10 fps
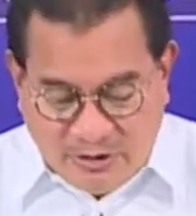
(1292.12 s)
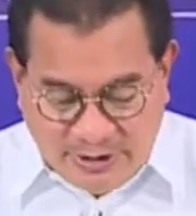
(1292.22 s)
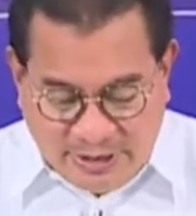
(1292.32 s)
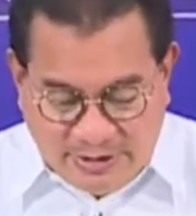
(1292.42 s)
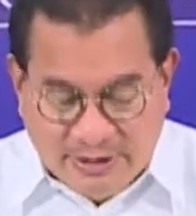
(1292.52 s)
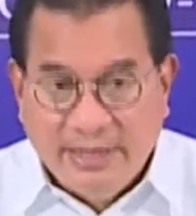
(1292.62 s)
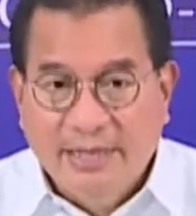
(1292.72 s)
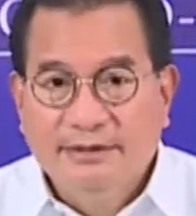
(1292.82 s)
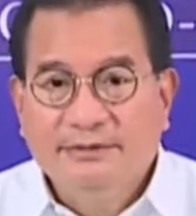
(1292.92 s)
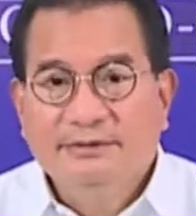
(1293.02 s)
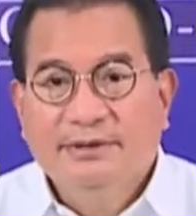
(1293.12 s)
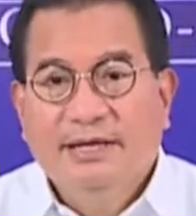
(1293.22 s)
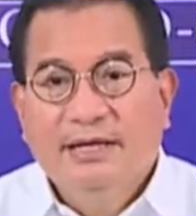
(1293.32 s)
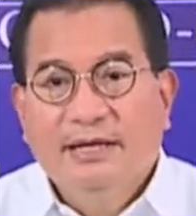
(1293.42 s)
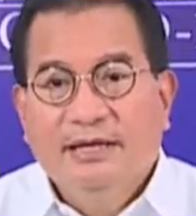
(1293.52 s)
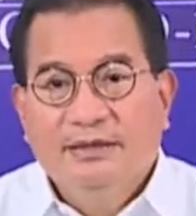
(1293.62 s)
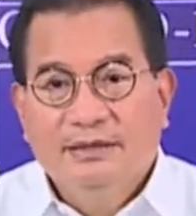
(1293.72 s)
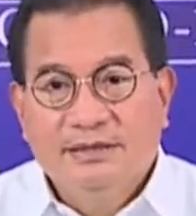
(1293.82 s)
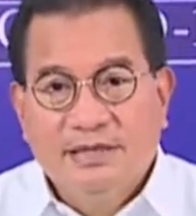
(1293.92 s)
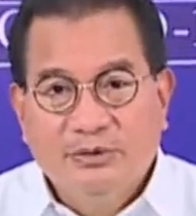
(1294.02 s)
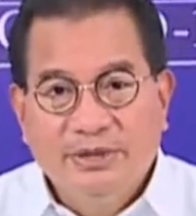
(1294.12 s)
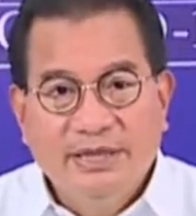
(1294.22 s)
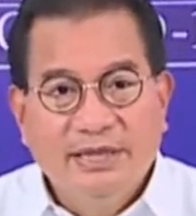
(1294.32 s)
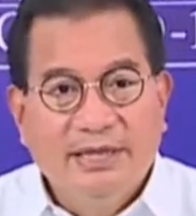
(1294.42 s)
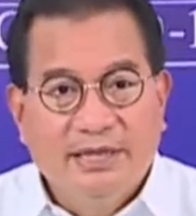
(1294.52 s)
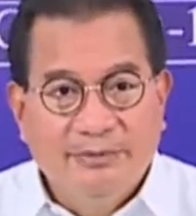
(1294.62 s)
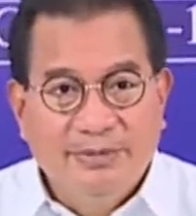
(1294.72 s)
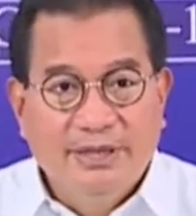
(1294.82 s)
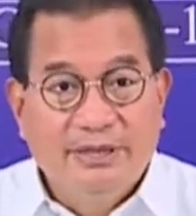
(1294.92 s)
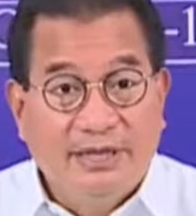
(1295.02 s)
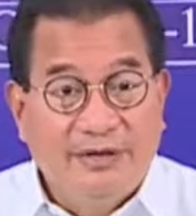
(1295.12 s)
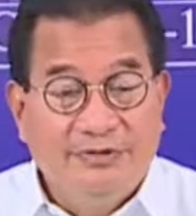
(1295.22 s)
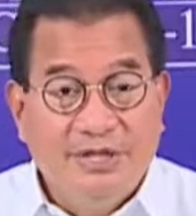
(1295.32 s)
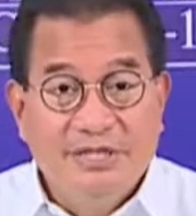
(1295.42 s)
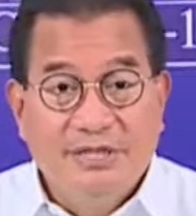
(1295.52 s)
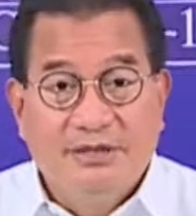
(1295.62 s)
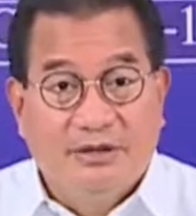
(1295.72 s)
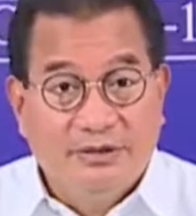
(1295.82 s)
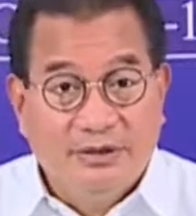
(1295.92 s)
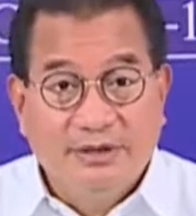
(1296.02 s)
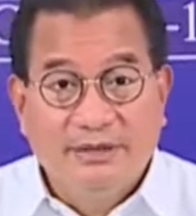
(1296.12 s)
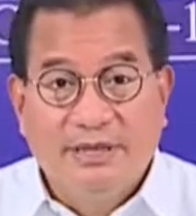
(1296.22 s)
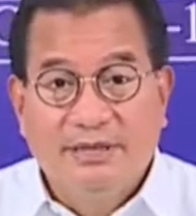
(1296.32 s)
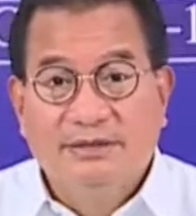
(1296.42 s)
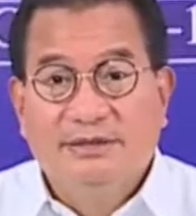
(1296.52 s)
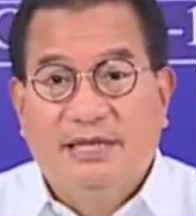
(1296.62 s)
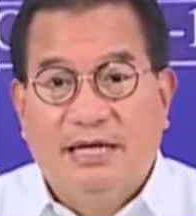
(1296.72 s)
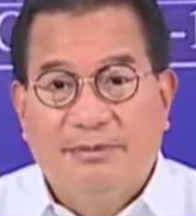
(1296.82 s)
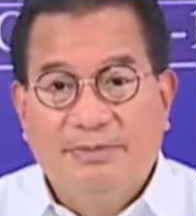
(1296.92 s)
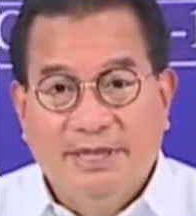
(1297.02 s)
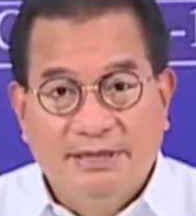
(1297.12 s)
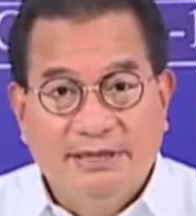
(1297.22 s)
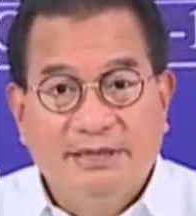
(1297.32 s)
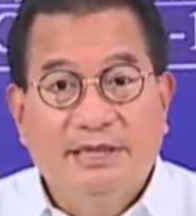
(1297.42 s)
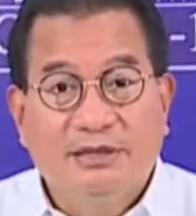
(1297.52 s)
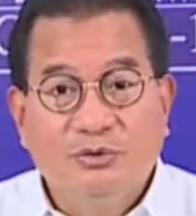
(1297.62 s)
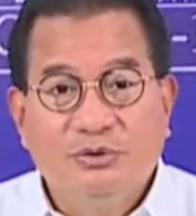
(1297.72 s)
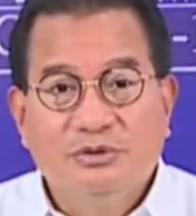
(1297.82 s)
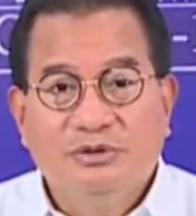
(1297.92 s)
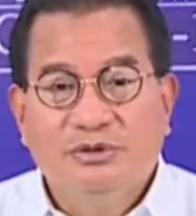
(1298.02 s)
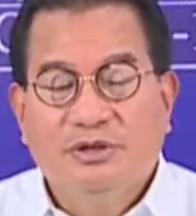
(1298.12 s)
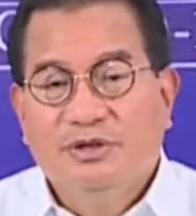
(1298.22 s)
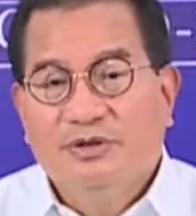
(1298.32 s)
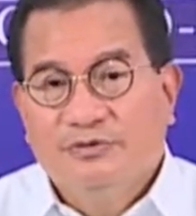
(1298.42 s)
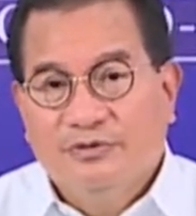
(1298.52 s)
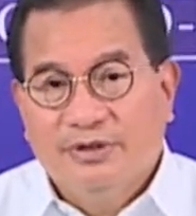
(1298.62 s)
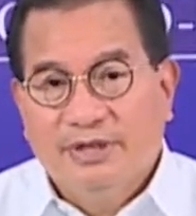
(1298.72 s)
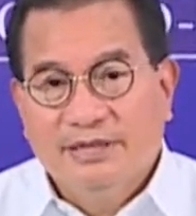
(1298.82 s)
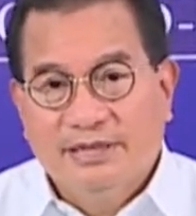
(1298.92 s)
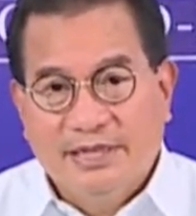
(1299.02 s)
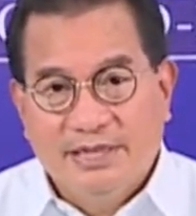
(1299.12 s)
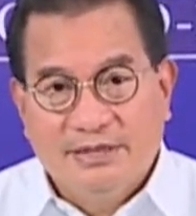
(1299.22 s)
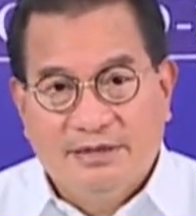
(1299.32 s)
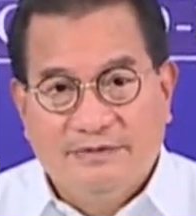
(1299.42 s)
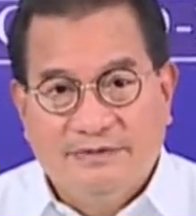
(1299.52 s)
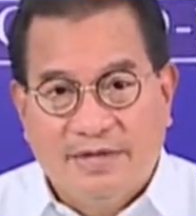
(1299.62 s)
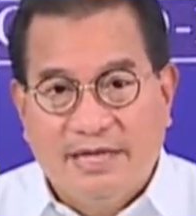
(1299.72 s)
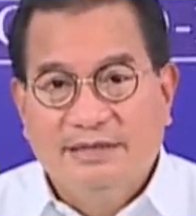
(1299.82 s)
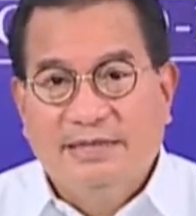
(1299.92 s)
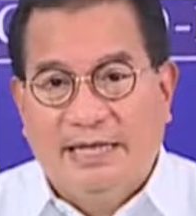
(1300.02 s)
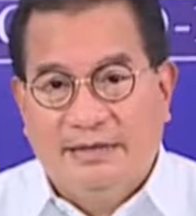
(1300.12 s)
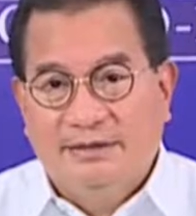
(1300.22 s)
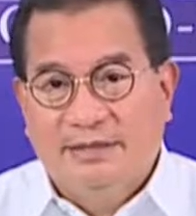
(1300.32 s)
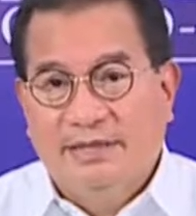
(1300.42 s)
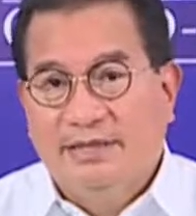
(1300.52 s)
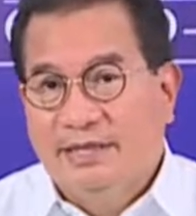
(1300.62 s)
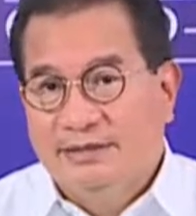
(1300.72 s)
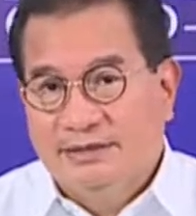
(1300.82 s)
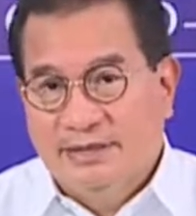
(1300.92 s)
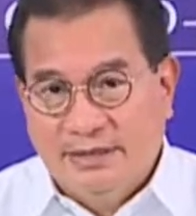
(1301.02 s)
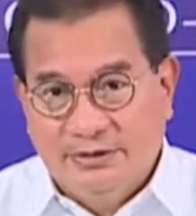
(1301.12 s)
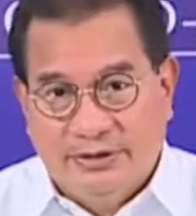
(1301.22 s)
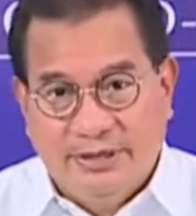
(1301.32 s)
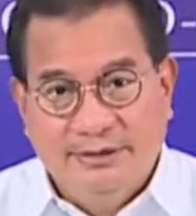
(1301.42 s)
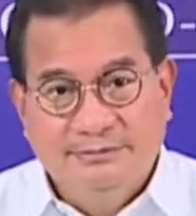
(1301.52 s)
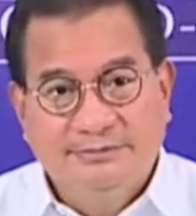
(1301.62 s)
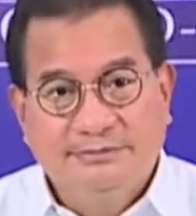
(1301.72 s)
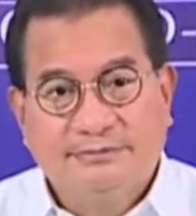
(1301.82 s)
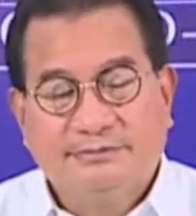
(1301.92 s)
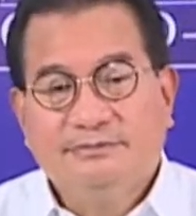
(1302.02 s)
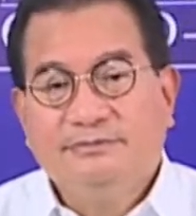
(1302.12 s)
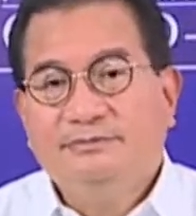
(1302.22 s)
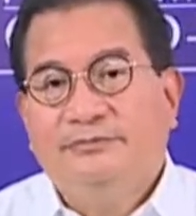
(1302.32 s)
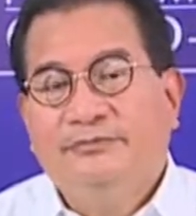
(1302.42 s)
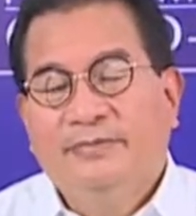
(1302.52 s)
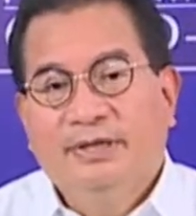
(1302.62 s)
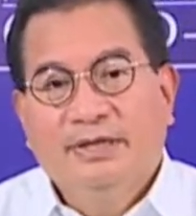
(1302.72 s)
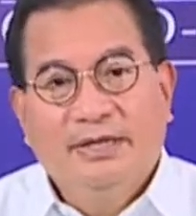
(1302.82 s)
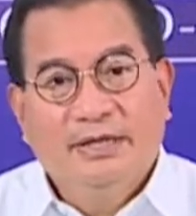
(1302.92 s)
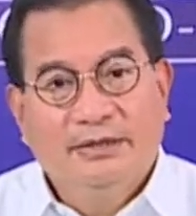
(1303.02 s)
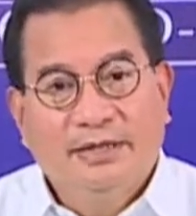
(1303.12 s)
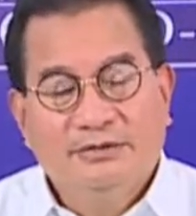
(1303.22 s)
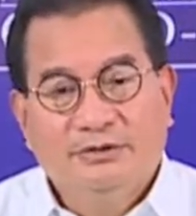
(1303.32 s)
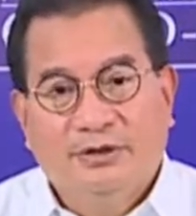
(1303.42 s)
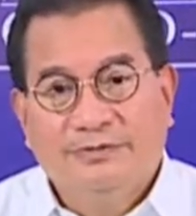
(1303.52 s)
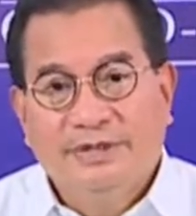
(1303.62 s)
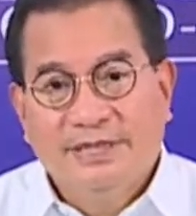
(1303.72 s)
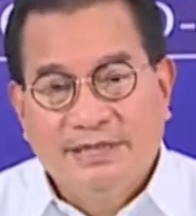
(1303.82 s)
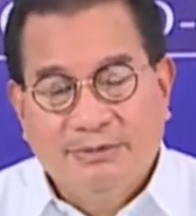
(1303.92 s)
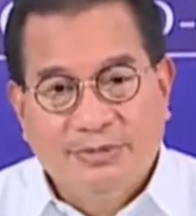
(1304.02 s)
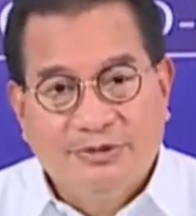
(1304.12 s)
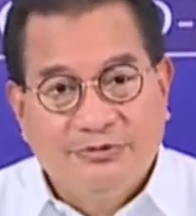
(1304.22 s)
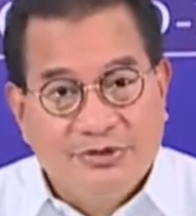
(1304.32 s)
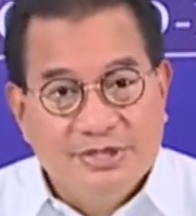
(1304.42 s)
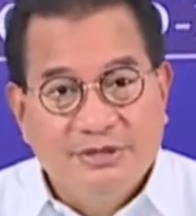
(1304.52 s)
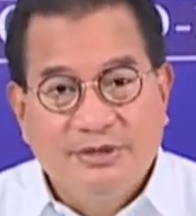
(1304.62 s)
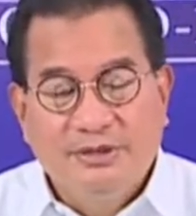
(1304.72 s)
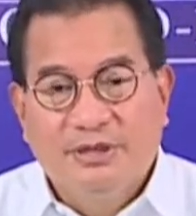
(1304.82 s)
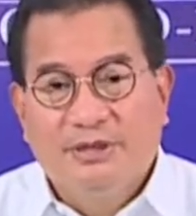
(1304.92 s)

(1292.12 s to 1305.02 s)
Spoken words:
On the other hand, the Saudi Arabian Aviation Authorities updated the rules for international flight entering its territory. And as of December 1st,